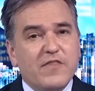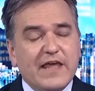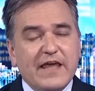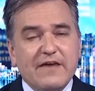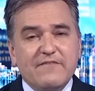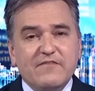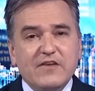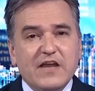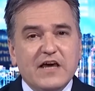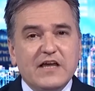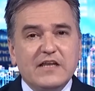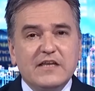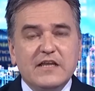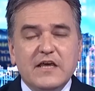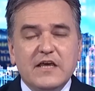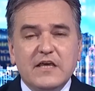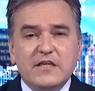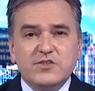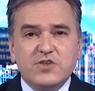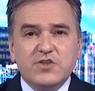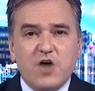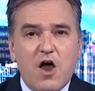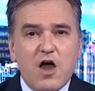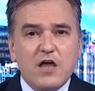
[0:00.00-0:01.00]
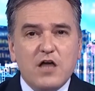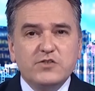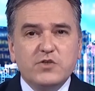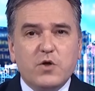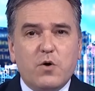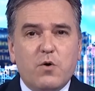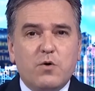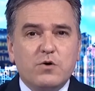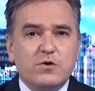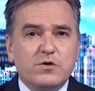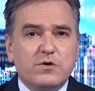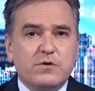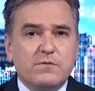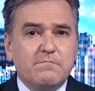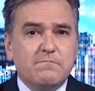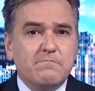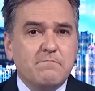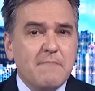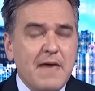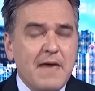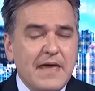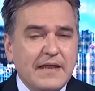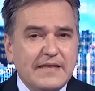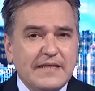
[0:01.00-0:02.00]
They have not talked or
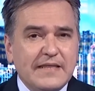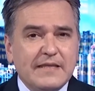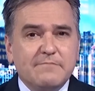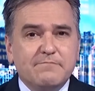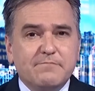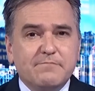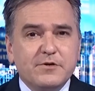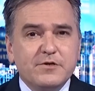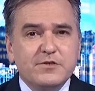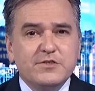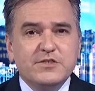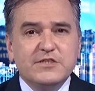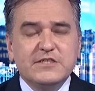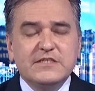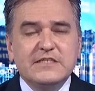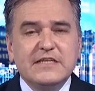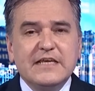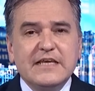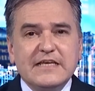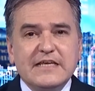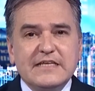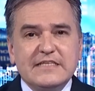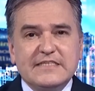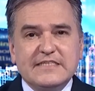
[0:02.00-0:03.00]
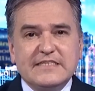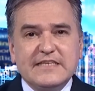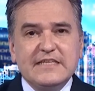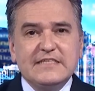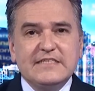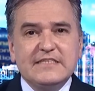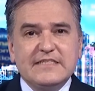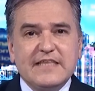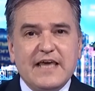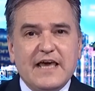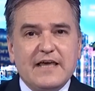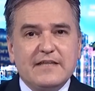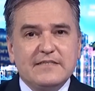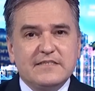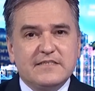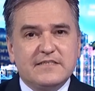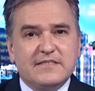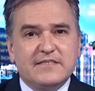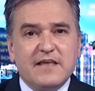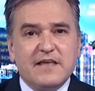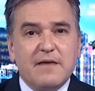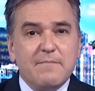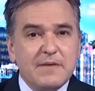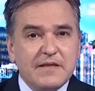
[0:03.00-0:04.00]
met in person since that
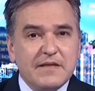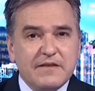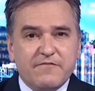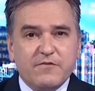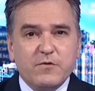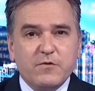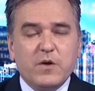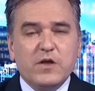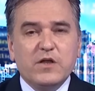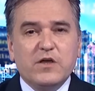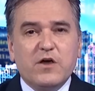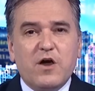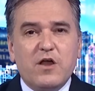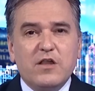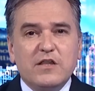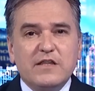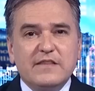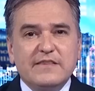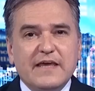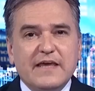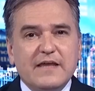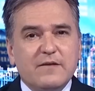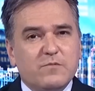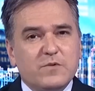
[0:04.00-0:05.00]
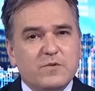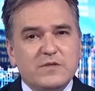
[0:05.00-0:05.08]
summit, if you want to call it that.